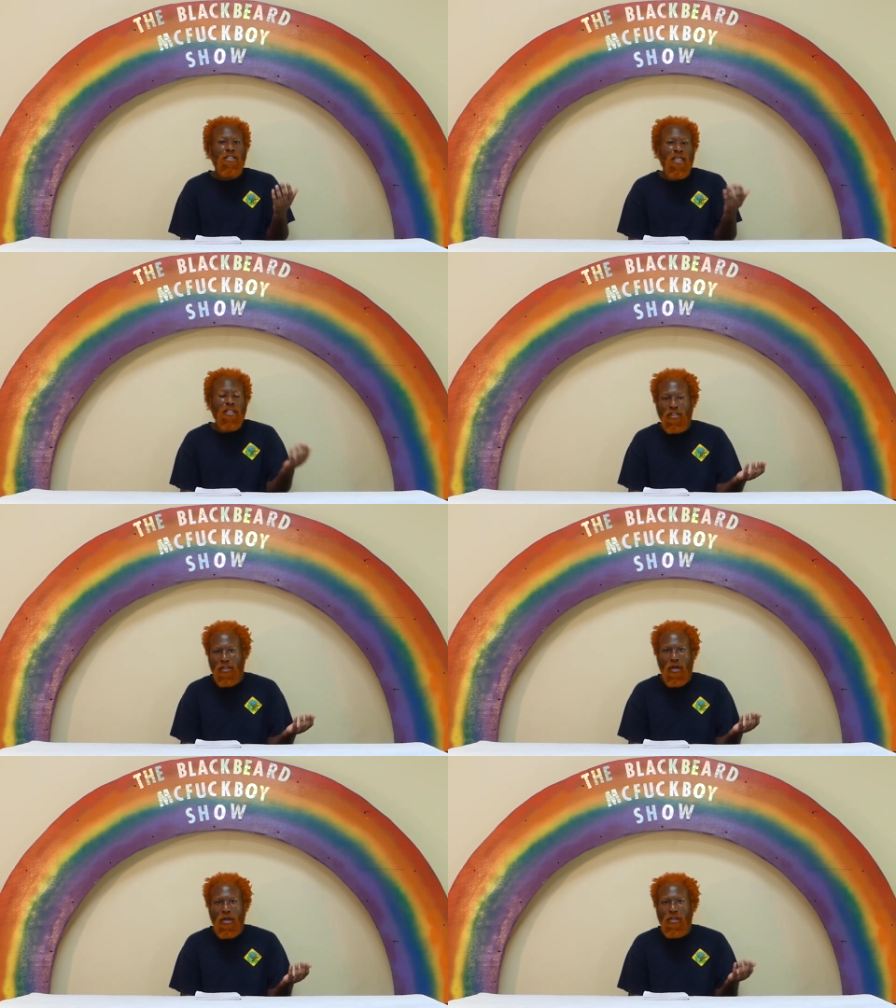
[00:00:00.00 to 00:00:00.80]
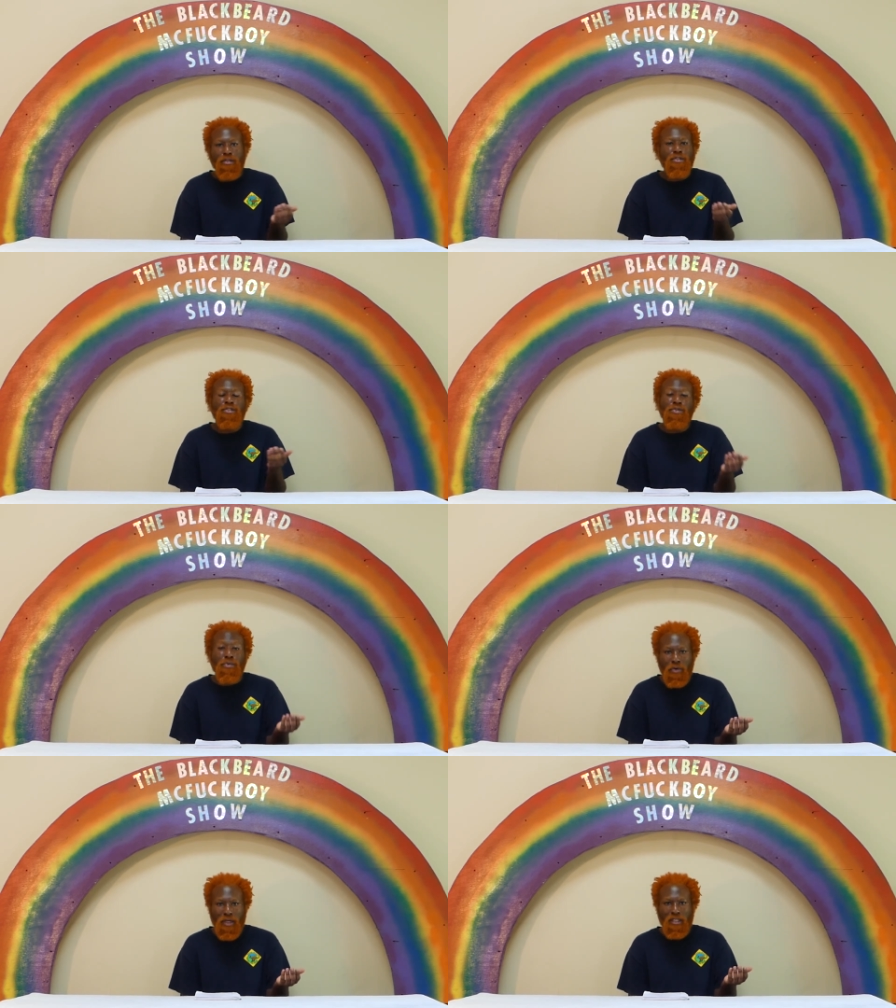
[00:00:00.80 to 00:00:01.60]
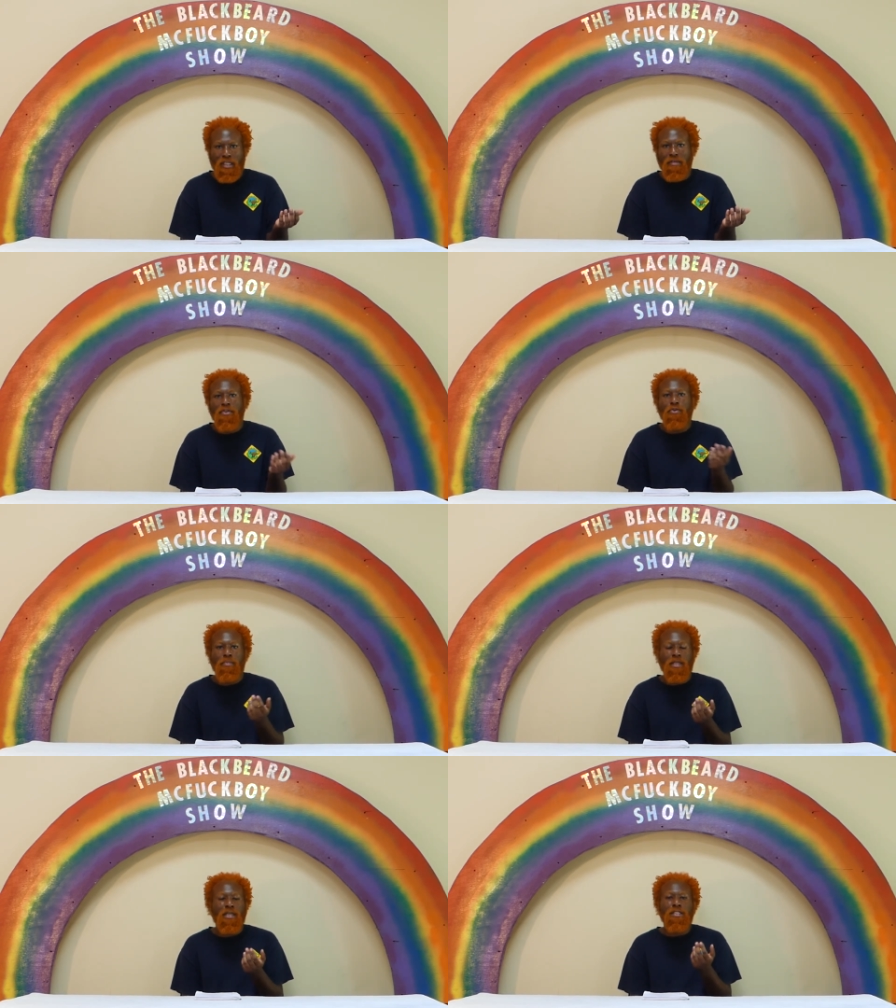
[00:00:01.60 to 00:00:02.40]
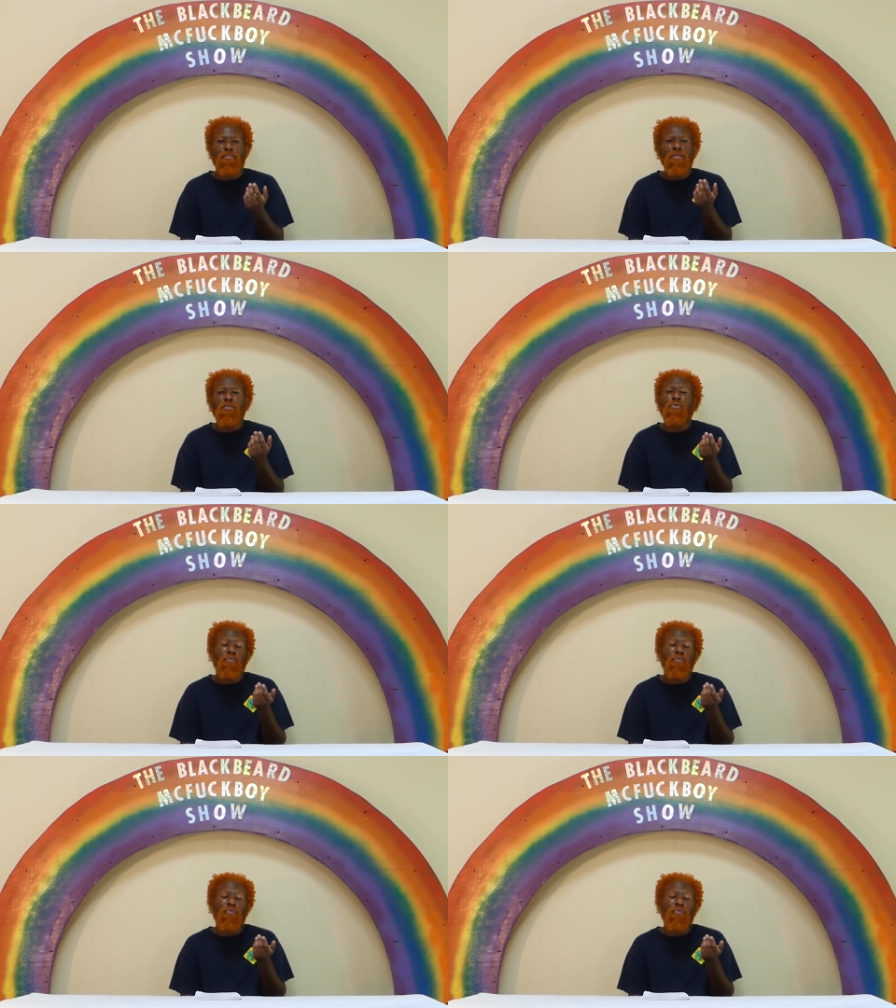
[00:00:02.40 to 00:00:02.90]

chances are they're still going to leave you because people